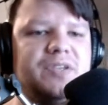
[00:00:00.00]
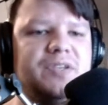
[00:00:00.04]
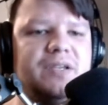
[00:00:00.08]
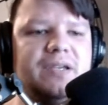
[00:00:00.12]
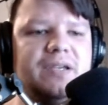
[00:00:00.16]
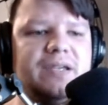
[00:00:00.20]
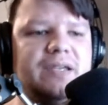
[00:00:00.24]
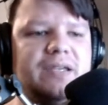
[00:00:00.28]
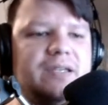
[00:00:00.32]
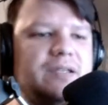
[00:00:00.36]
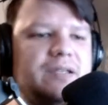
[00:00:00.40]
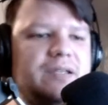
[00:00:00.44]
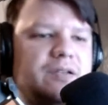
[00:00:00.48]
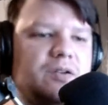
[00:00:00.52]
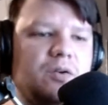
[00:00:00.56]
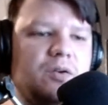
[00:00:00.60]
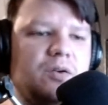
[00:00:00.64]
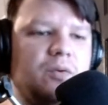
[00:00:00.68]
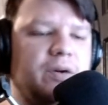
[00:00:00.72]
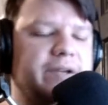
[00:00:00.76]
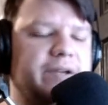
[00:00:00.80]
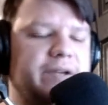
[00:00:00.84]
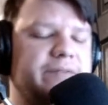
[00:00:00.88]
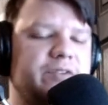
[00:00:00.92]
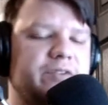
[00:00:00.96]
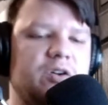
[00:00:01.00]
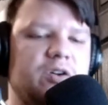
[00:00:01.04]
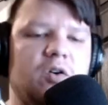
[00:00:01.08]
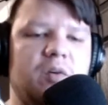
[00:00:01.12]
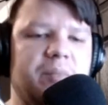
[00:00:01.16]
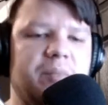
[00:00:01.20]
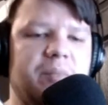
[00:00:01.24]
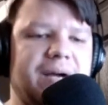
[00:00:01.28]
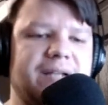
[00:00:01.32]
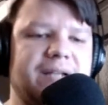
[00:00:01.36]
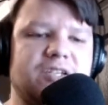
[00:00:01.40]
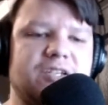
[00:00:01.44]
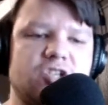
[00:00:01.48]
you know, even going
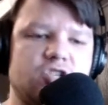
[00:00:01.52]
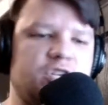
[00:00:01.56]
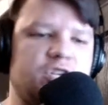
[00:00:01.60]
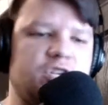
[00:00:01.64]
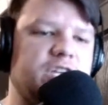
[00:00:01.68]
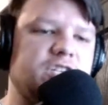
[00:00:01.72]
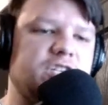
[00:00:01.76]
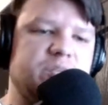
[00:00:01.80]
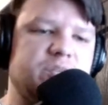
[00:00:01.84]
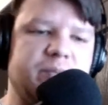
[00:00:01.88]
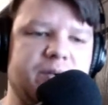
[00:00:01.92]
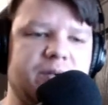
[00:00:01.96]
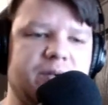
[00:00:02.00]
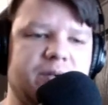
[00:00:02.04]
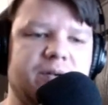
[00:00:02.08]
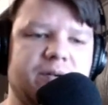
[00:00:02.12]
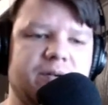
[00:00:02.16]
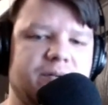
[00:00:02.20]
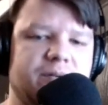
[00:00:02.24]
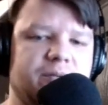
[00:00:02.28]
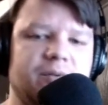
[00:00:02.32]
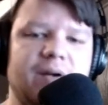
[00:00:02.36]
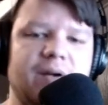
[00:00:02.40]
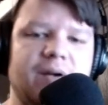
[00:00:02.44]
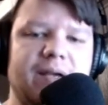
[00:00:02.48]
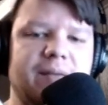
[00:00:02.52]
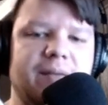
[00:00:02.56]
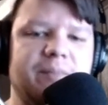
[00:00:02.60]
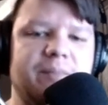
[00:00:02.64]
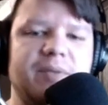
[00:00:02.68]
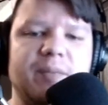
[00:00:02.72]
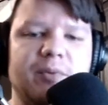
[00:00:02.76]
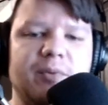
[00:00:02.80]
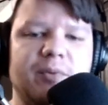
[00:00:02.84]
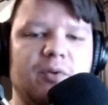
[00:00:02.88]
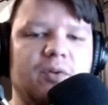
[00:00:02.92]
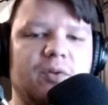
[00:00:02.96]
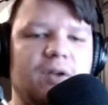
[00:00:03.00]
back to Shakespeare, right?
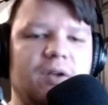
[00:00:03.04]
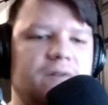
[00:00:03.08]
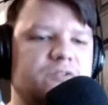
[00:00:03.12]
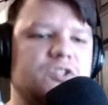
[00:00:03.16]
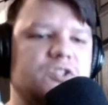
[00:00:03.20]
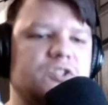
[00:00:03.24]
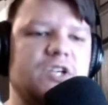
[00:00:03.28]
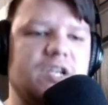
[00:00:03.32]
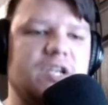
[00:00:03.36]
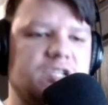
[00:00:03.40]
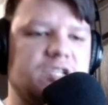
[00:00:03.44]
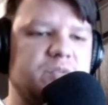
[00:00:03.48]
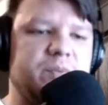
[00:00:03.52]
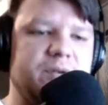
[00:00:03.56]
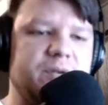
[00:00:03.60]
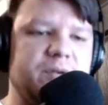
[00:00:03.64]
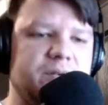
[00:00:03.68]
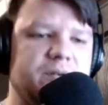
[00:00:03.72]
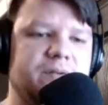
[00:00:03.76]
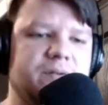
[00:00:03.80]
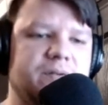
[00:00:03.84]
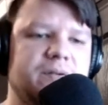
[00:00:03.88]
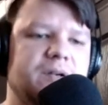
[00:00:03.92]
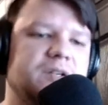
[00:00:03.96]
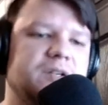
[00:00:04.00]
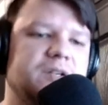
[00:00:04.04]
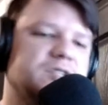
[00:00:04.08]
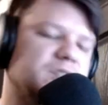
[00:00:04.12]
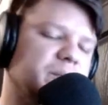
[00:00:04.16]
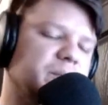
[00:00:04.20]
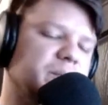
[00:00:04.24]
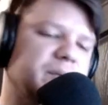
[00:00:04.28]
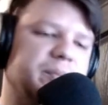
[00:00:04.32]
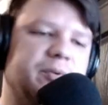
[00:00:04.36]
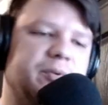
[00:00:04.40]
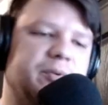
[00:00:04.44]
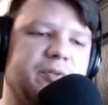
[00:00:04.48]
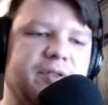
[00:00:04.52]
People love Shakespeare. Some
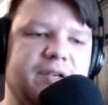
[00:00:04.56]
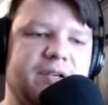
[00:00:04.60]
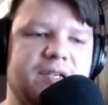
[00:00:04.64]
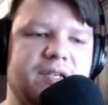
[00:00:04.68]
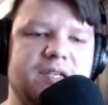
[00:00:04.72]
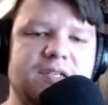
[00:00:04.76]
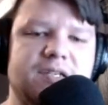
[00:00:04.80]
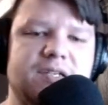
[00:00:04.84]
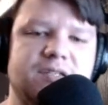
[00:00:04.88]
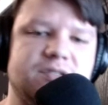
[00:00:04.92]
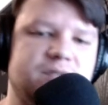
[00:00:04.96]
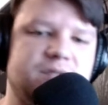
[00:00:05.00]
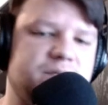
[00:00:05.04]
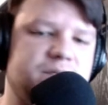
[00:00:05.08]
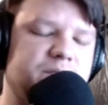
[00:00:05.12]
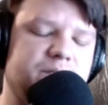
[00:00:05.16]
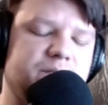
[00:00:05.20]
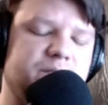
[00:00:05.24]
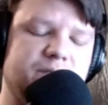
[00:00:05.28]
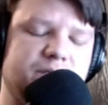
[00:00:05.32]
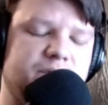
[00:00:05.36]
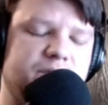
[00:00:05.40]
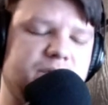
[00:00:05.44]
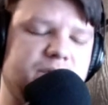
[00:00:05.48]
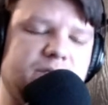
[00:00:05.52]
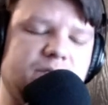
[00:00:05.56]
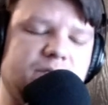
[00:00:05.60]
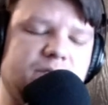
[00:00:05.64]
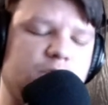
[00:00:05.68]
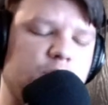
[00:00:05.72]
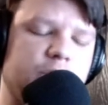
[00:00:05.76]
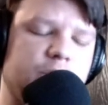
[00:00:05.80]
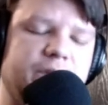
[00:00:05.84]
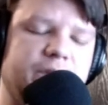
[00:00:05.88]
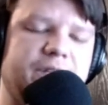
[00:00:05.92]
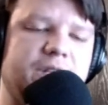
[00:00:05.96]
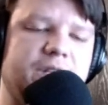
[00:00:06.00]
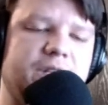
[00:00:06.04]
people think mm. he's
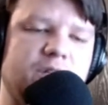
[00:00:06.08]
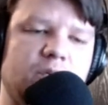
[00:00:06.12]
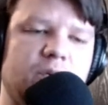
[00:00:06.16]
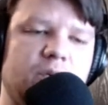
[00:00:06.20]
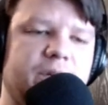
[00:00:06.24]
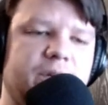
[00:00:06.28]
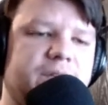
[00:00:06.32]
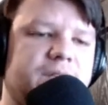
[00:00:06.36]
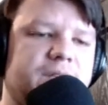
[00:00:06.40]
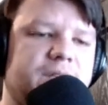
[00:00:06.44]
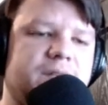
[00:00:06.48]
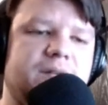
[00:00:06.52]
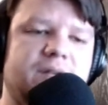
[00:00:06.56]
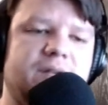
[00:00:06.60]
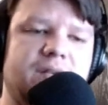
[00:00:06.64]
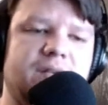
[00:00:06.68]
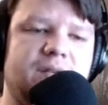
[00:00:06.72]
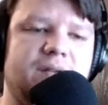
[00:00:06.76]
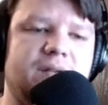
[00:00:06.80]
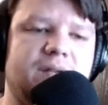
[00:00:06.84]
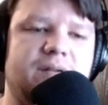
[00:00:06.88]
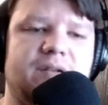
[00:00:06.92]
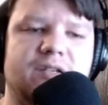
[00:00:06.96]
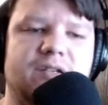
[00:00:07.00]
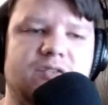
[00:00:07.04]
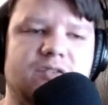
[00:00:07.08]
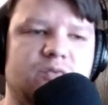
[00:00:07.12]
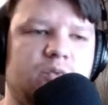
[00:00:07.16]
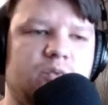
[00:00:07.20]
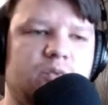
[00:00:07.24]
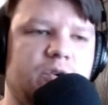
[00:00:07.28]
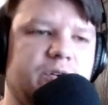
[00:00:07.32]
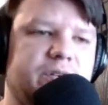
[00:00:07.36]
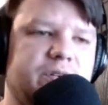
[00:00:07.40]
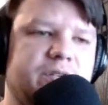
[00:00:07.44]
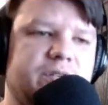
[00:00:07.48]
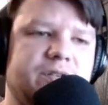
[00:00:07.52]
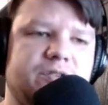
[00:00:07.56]
really annoying and, and his
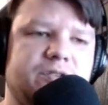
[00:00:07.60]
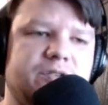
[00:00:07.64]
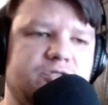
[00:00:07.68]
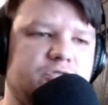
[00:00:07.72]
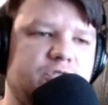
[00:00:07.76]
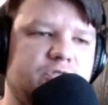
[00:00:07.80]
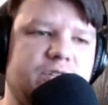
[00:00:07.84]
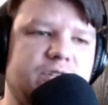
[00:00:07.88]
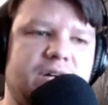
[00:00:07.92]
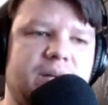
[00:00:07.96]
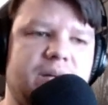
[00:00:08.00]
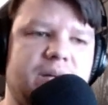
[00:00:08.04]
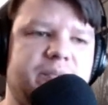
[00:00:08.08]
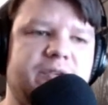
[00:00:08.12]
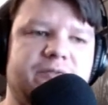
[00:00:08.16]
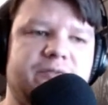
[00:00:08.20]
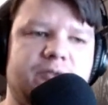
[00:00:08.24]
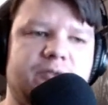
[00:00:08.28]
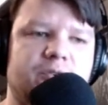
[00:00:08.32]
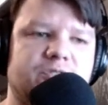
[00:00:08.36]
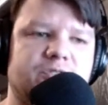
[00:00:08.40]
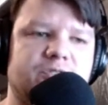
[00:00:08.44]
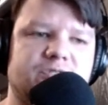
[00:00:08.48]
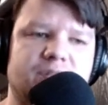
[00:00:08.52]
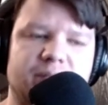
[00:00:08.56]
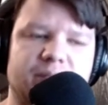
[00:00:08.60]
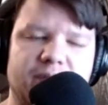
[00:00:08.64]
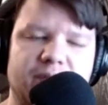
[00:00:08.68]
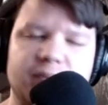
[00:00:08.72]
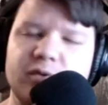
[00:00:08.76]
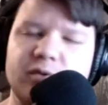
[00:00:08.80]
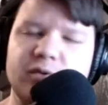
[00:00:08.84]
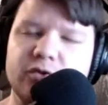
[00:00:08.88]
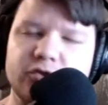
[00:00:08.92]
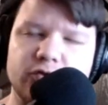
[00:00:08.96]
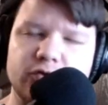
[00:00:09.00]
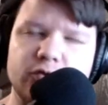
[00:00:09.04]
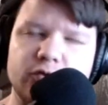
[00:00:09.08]
work should not be forced on
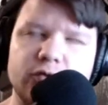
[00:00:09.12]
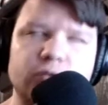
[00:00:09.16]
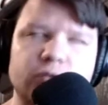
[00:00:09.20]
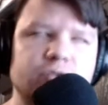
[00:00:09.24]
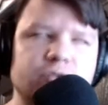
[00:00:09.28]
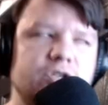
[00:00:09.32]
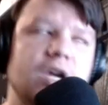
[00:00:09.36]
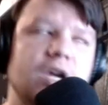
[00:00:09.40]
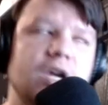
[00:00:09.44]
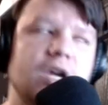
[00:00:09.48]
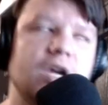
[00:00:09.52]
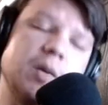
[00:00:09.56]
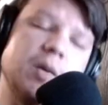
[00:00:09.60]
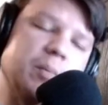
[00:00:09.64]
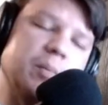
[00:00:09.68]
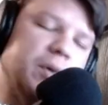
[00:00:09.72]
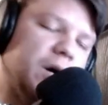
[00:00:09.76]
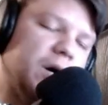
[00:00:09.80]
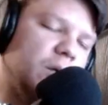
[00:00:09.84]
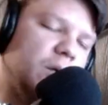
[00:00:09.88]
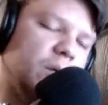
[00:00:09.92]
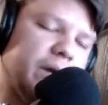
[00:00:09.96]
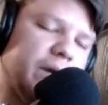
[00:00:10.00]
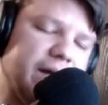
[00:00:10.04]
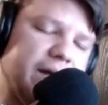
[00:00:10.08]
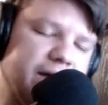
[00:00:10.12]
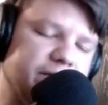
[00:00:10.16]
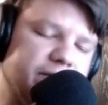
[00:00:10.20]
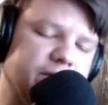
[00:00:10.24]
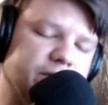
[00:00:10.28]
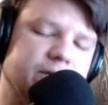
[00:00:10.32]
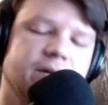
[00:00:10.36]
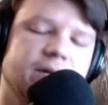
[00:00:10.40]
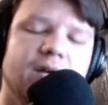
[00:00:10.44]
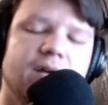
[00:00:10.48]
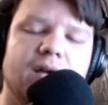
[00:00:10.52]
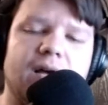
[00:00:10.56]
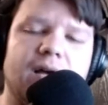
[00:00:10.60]
people in schools, but
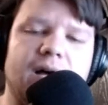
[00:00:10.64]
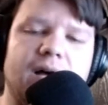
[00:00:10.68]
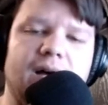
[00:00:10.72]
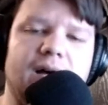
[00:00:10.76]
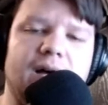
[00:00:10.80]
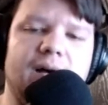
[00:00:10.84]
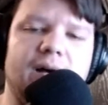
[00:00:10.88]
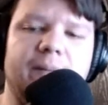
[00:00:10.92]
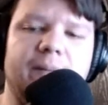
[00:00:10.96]
whatever. Um,